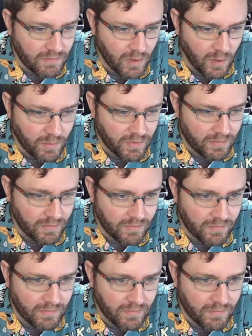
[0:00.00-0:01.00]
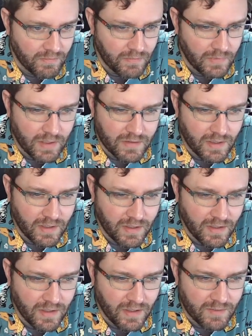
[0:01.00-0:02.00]
Nope. That's not
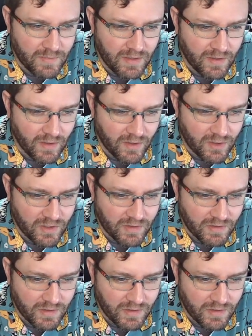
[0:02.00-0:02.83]
it. That's me large.